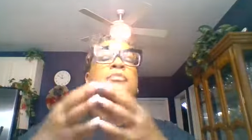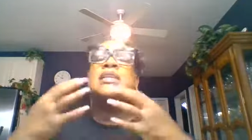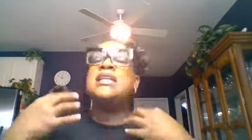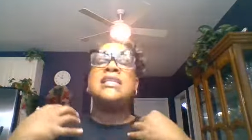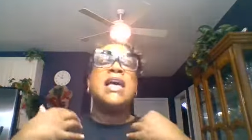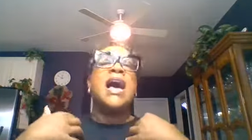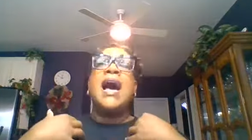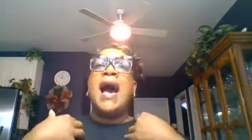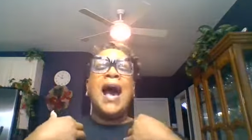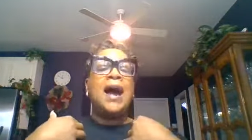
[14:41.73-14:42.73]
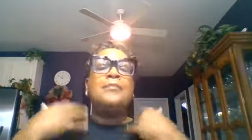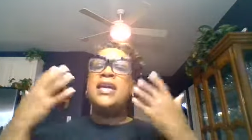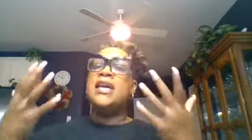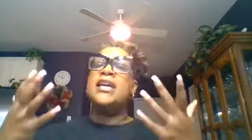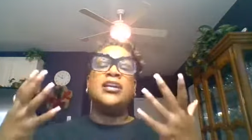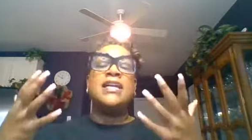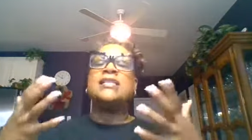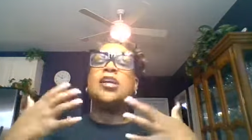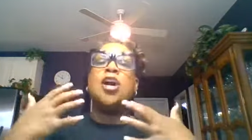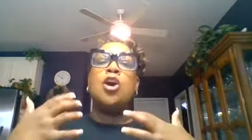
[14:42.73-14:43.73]
because I'm here as
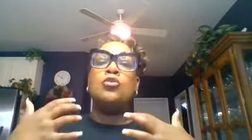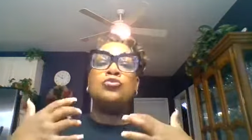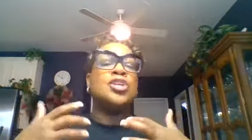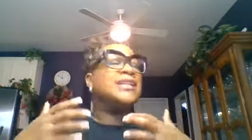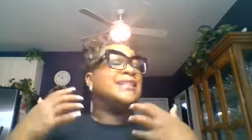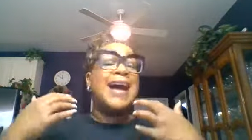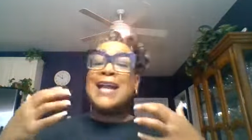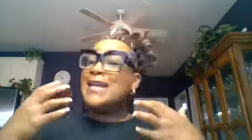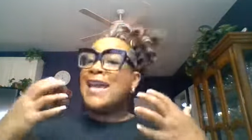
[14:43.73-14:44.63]
a coach, not a